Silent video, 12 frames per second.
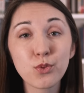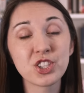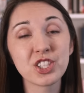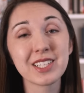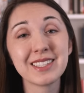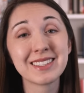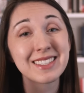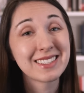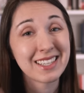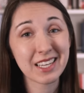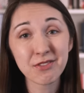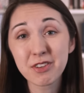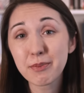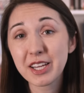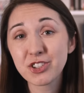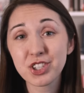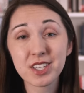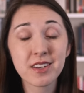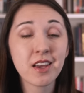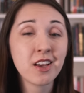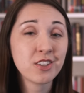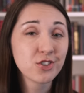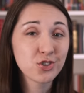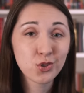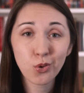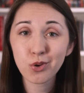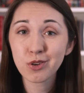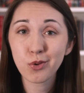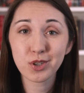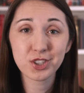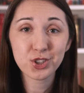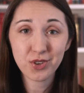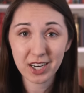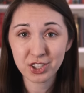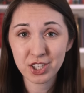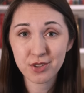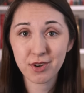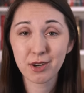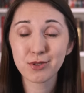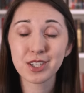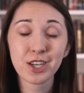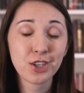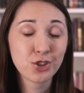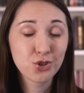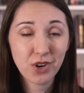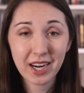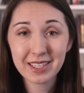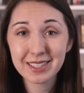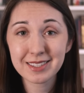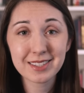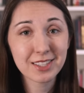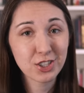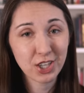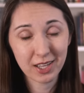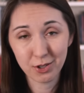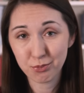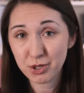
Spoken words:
which leads to inflammation, sore or scratchy throat, dryness, shallow